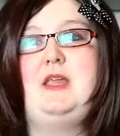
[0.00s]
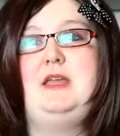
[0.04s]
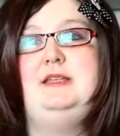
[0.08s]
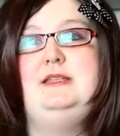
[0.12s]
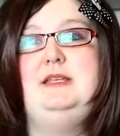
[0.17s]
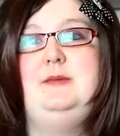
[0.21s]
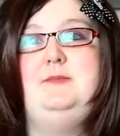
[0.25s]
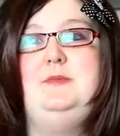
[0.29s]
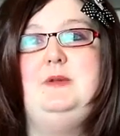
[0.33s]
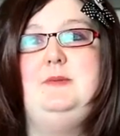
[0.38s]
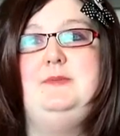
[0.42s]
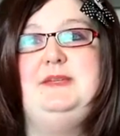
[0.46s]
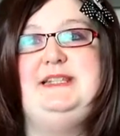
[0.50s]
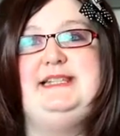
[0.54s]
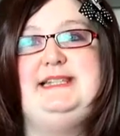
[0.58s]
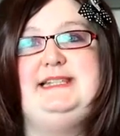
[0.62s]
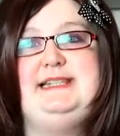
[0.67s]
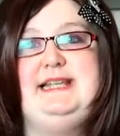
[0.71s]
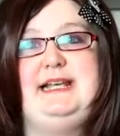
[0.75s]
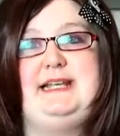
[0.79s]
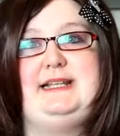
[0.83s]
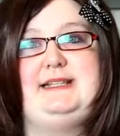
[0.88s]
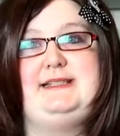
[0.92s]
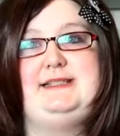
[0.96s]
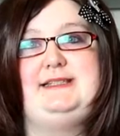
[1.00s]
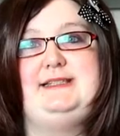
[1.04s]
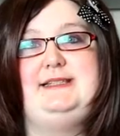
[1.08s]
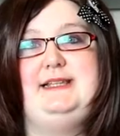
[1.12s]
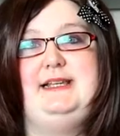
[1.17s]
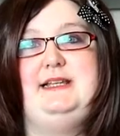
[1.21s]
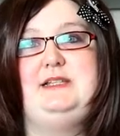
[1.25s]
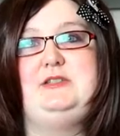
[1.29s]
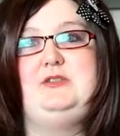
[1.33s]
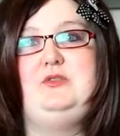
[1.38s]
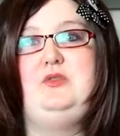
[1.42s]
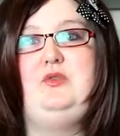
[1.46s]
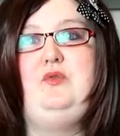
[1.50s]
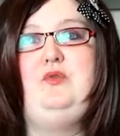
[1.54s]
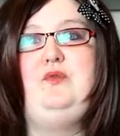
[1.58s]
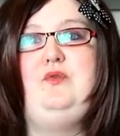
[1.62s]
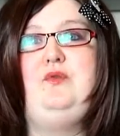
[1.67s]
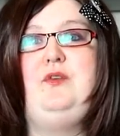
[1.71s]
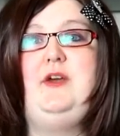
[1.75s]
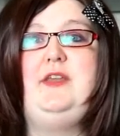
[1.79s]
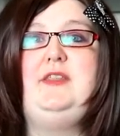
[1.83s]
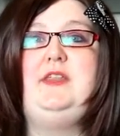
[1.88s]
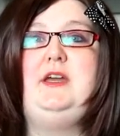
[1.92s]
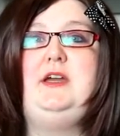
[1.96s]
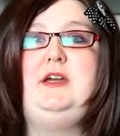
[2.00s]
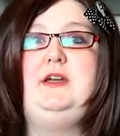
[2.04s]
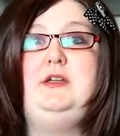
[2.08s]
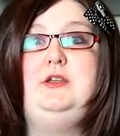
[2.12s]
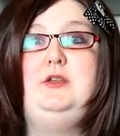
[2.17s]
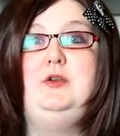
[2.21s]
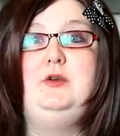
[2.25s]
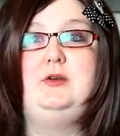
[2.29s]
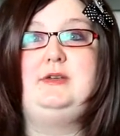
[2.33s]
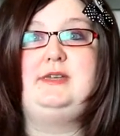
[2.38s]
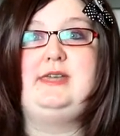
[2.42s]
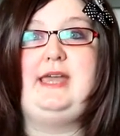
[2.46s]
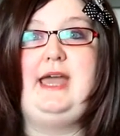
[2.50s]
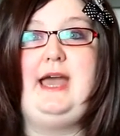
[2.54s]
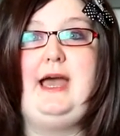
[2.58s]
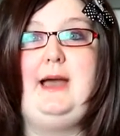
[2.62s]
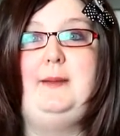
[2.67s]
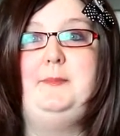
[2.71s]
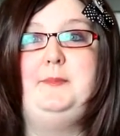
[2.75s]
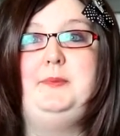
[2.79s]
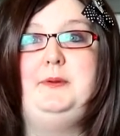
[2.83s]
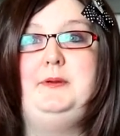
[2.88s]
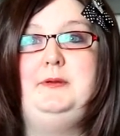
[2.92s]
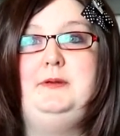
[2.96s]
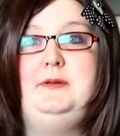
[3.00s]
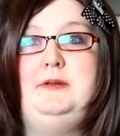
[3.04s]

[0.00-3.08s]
Tip number six is to feather your cap.